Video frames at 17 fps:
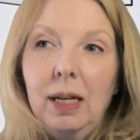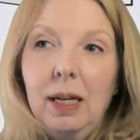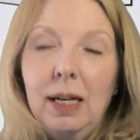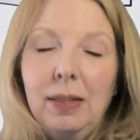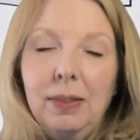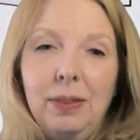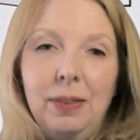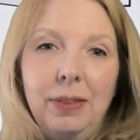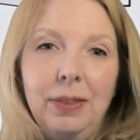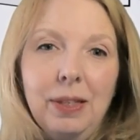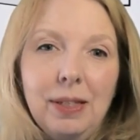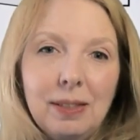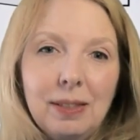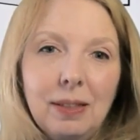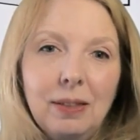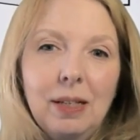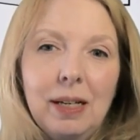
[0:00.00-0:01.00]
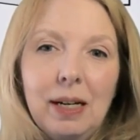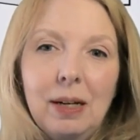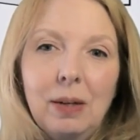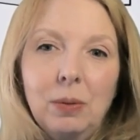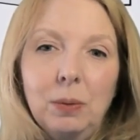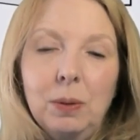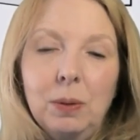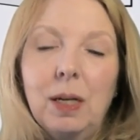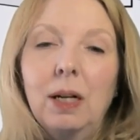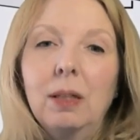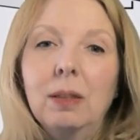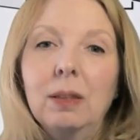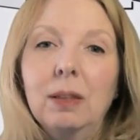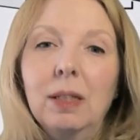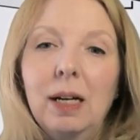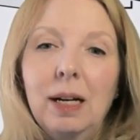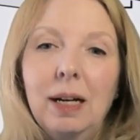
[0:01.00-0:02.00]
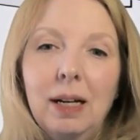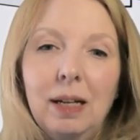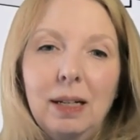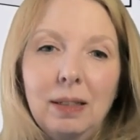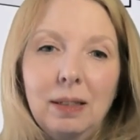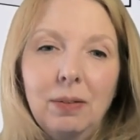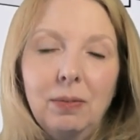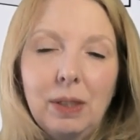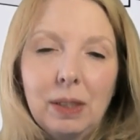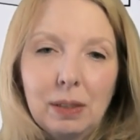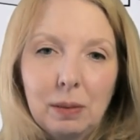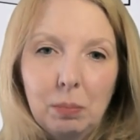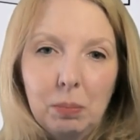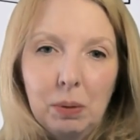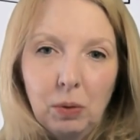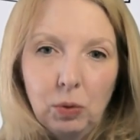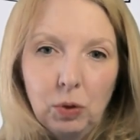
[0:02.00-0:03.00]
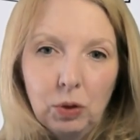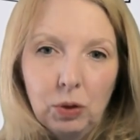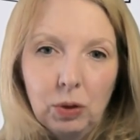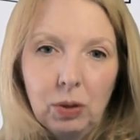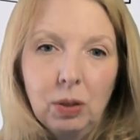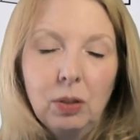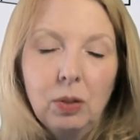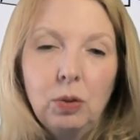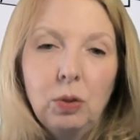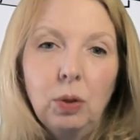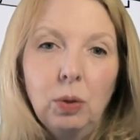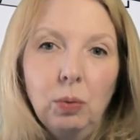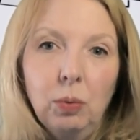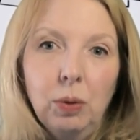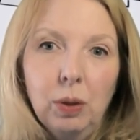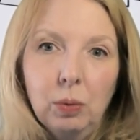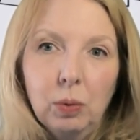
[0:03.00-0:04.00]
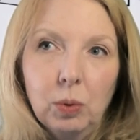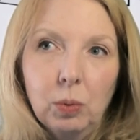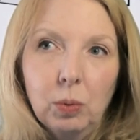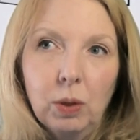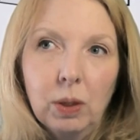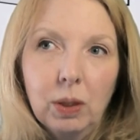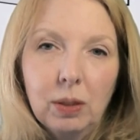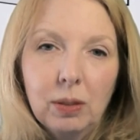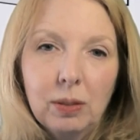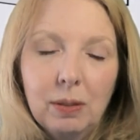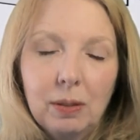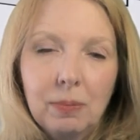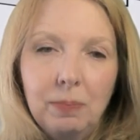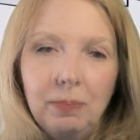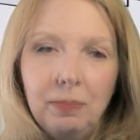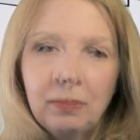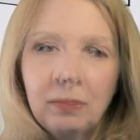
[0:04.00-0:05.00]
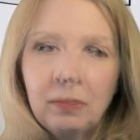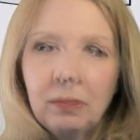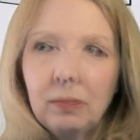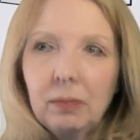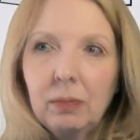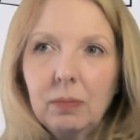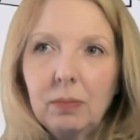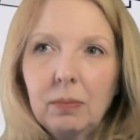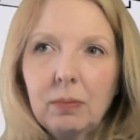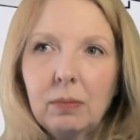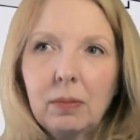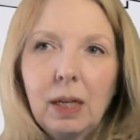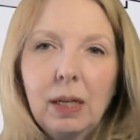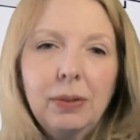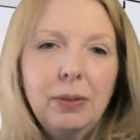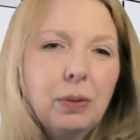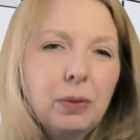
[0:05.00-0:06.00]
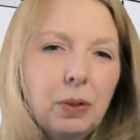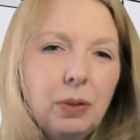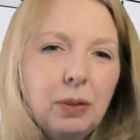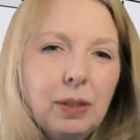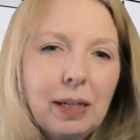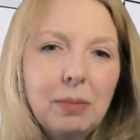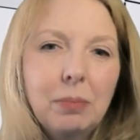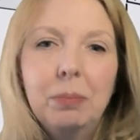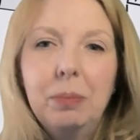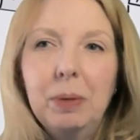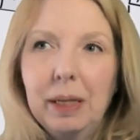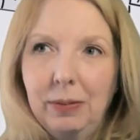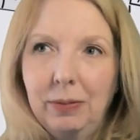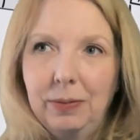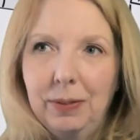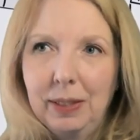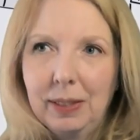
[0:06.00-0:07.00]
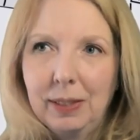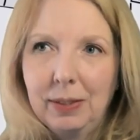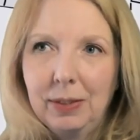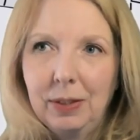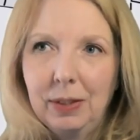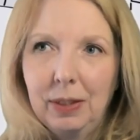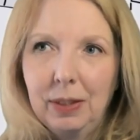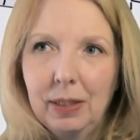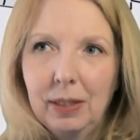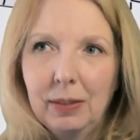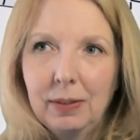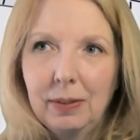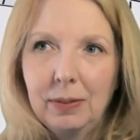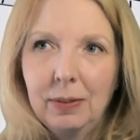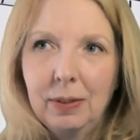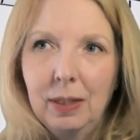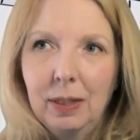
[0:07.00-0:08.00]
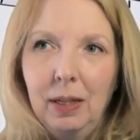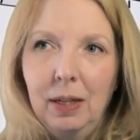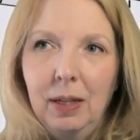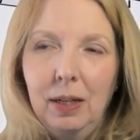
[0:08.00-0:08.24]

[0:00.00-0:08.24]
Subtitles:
And this allows a lot of exposure to those words. And there's a lot of benefits to this.